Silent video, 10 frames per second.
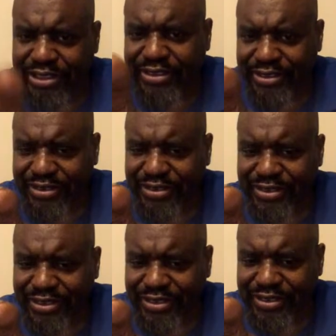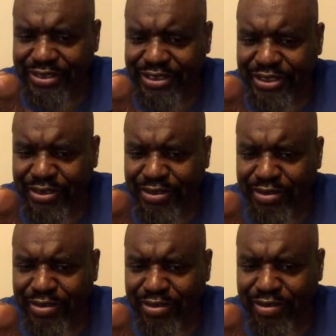it, you know?
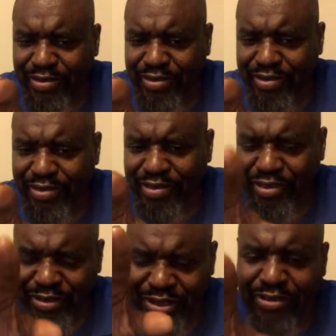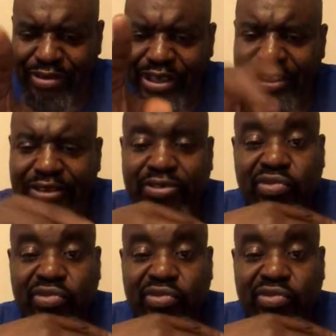So don't let those